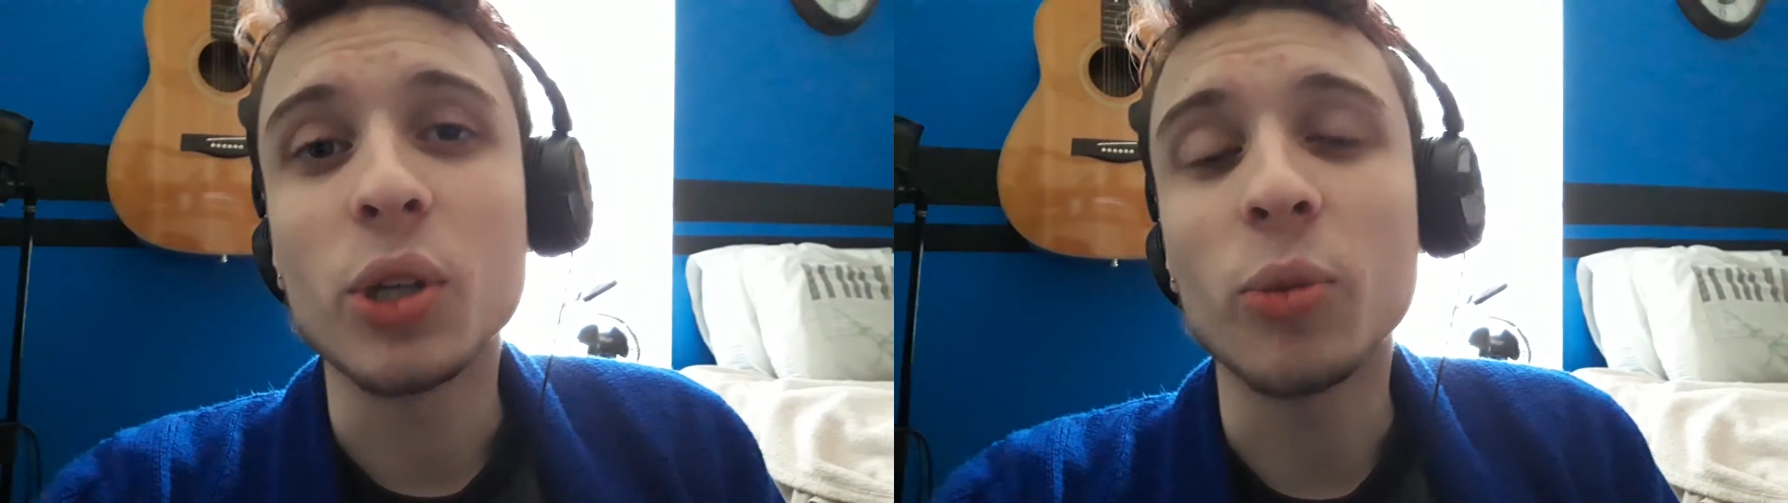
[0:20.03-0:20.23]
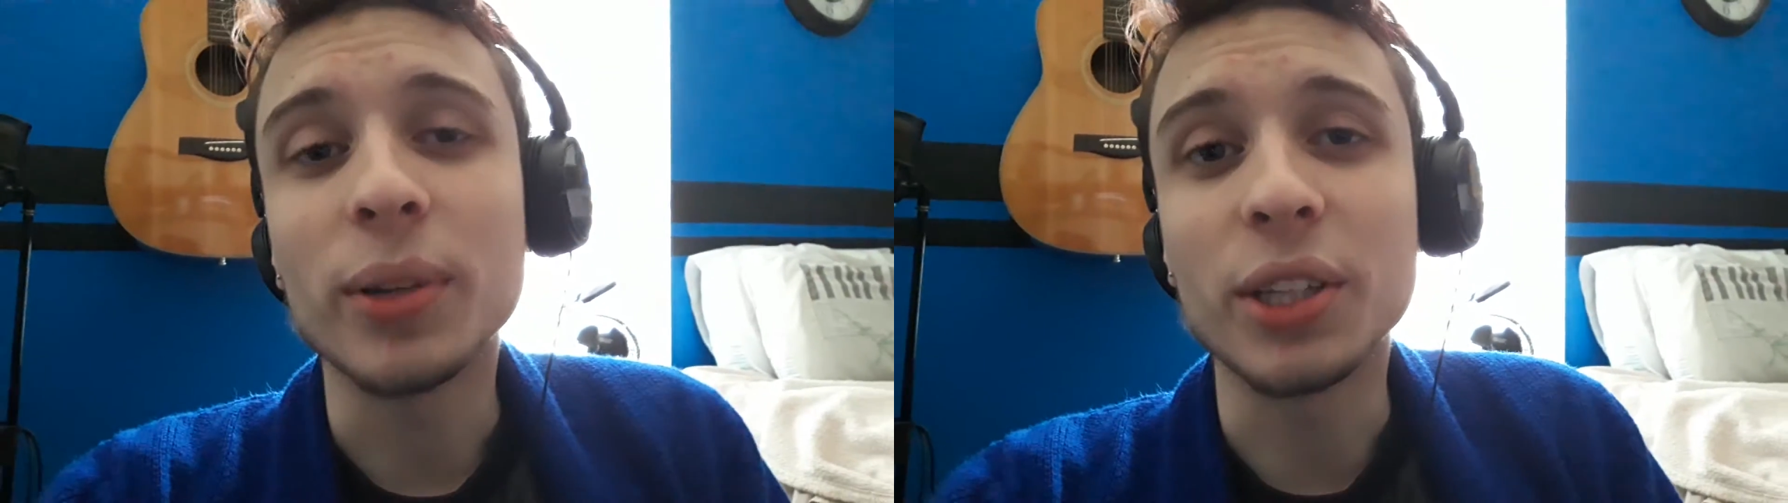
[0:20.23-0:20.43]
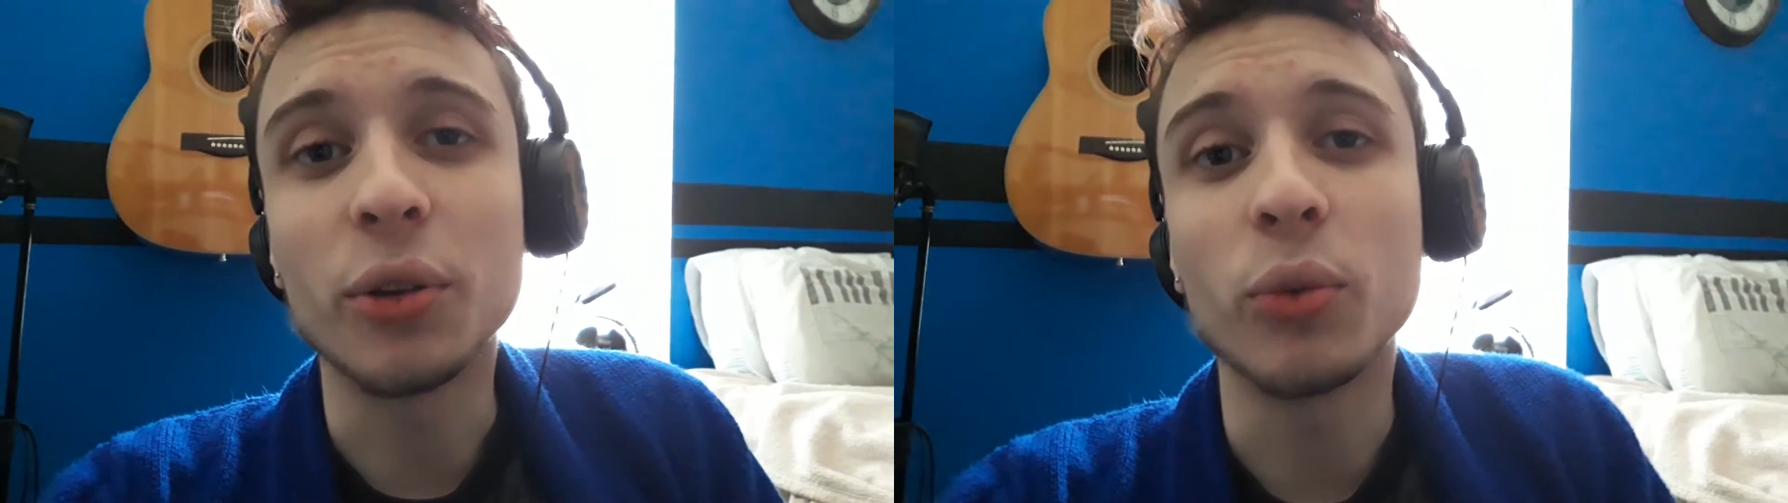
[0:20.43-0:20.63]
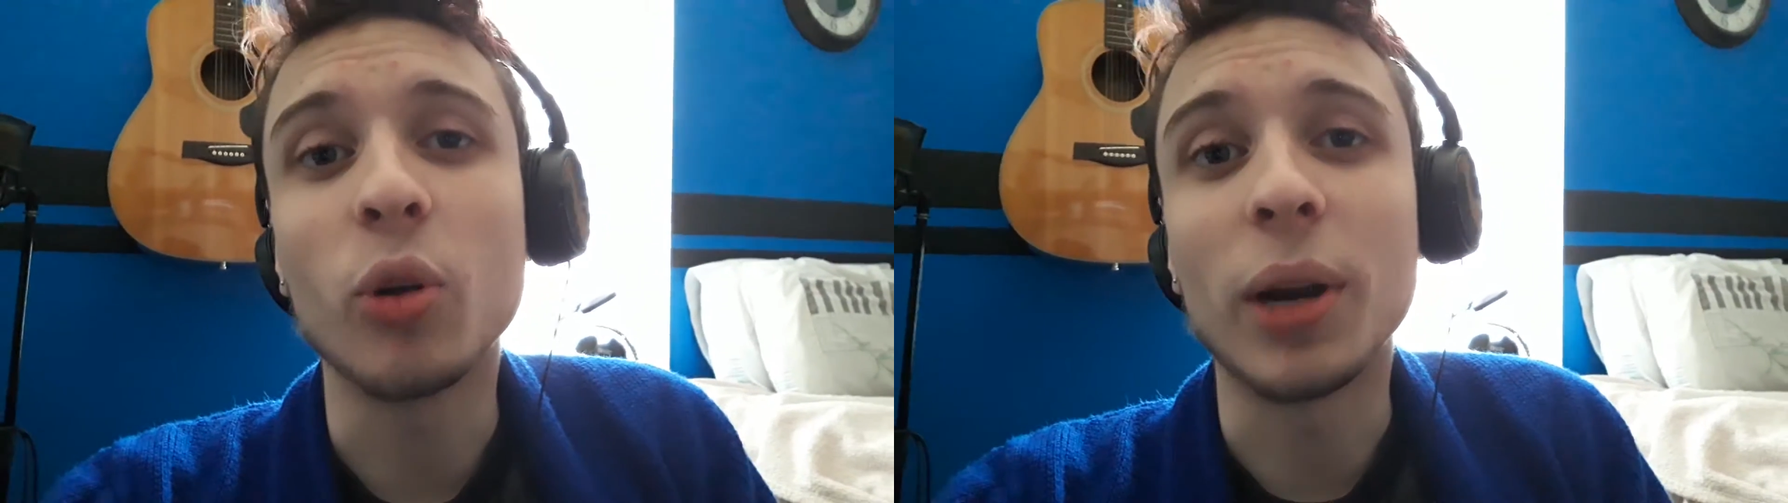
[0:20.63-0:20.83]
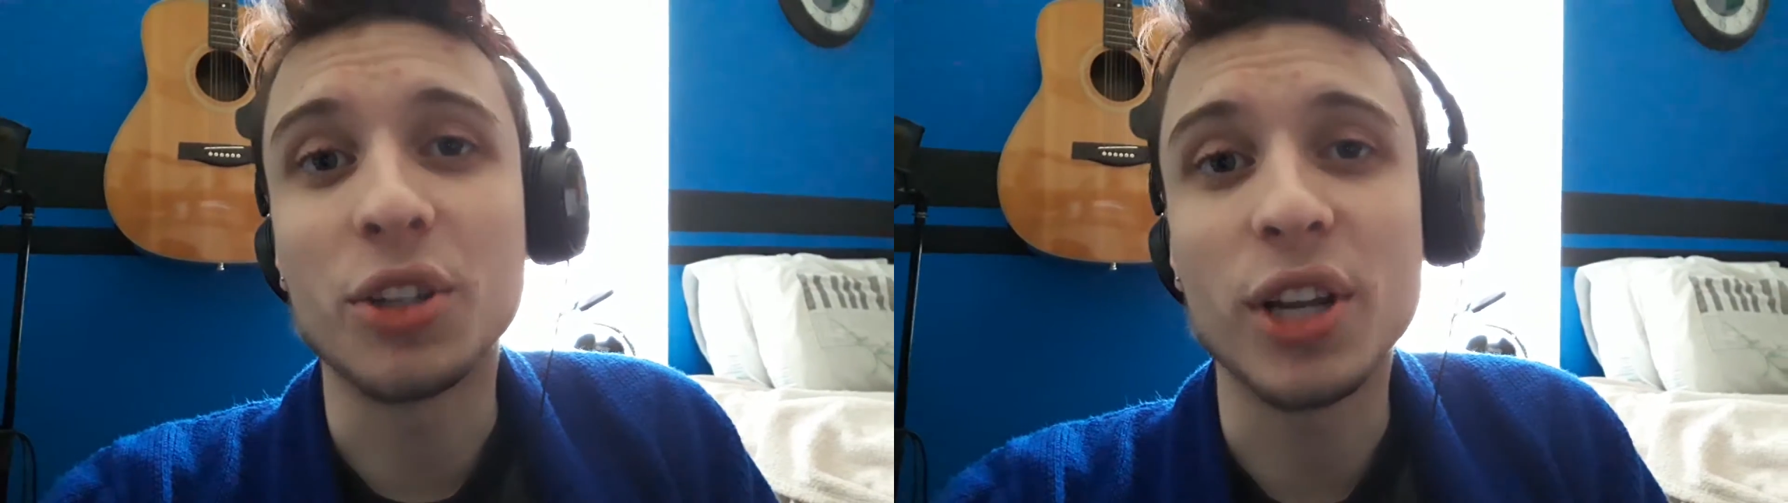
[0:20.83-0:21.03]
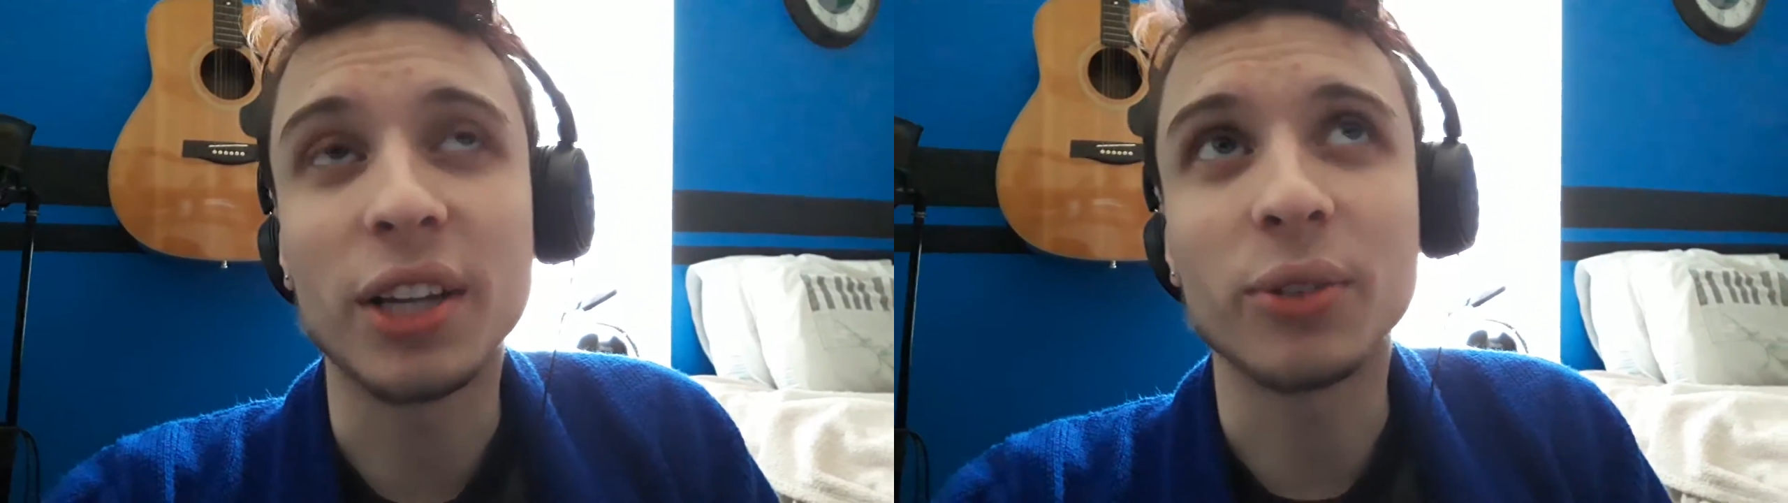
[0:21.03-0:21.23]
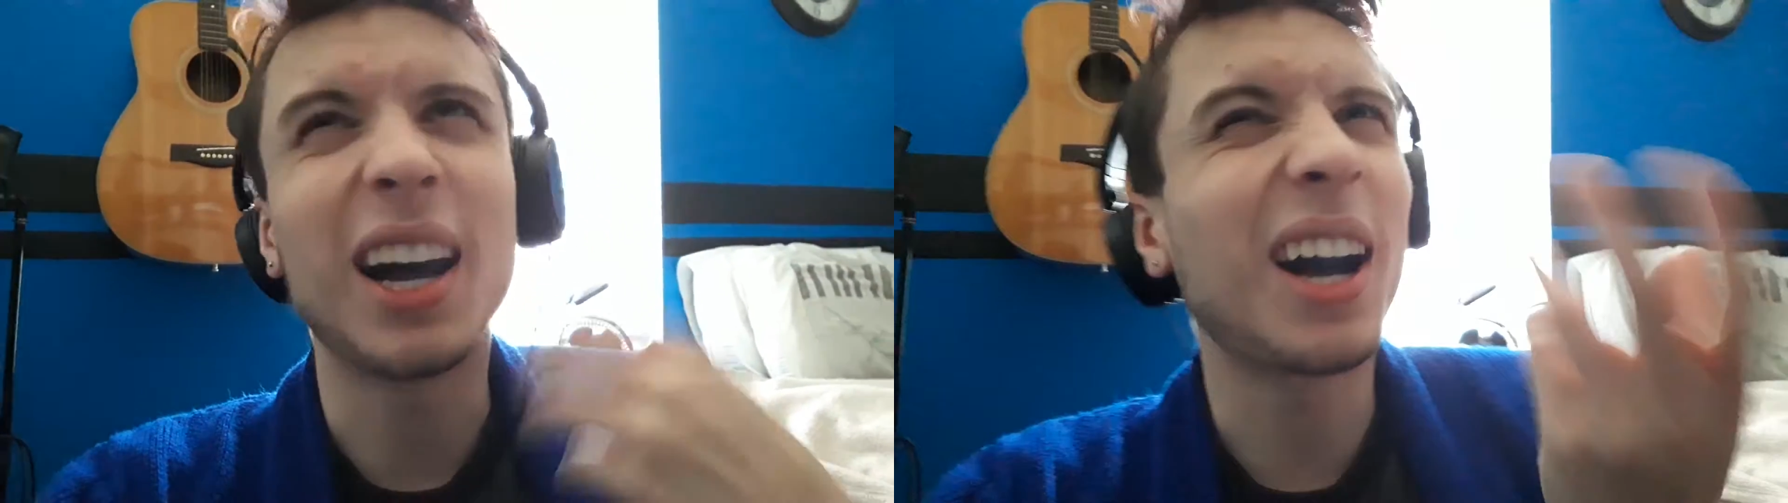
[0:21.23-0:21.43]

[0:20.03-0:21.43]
hoping to grow my channel.